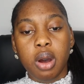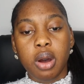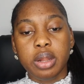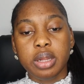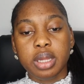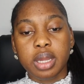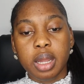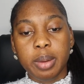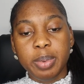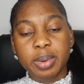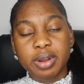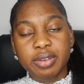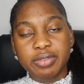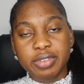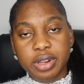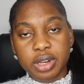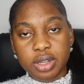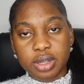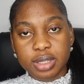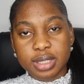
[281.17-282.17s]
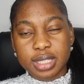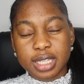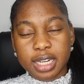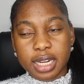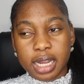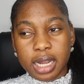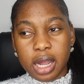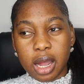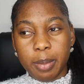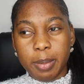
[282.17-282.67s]
on the couple of videos that
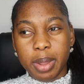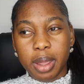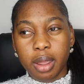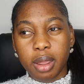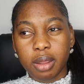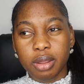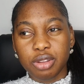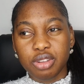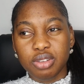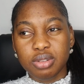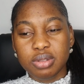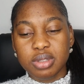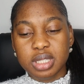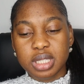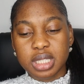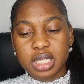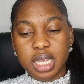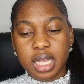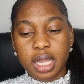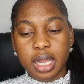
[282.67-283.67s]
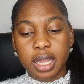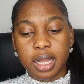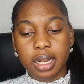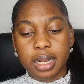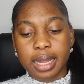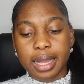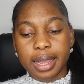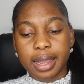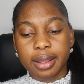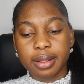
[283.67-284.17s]
are coming you'll see
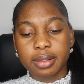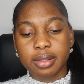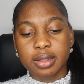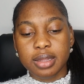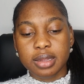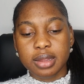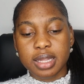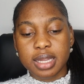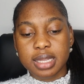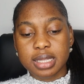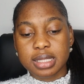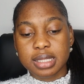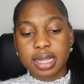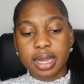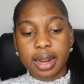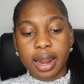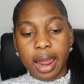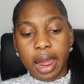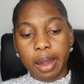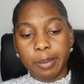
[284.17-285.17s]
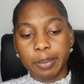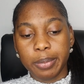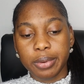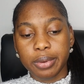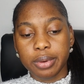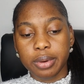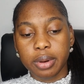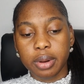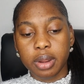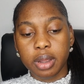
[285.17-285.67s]
like the things that
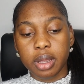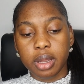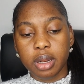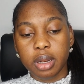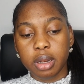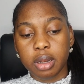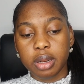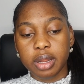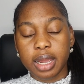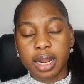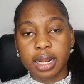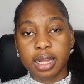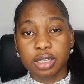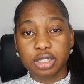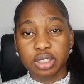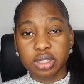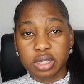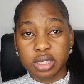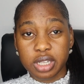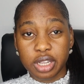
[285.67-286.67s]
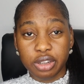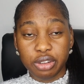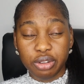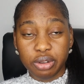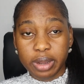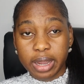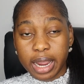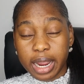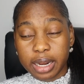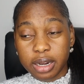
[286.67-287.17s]
happen in the election in
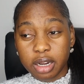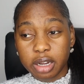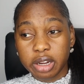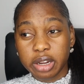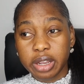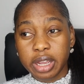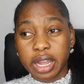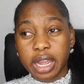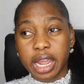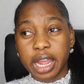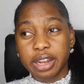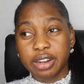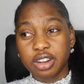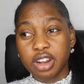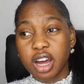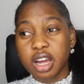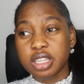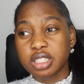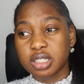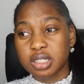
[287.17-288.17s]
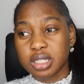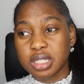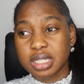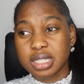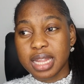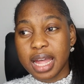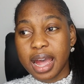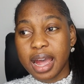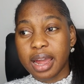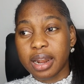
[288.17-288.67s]
Uganda and not
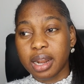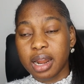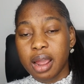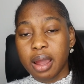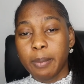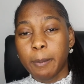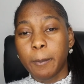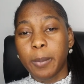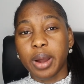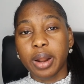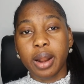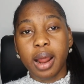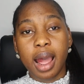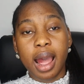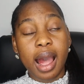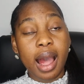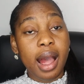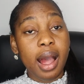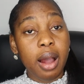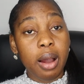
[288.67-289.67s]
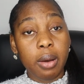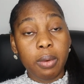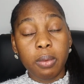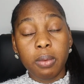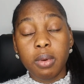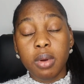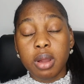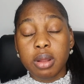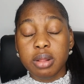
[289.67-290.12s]
just that but how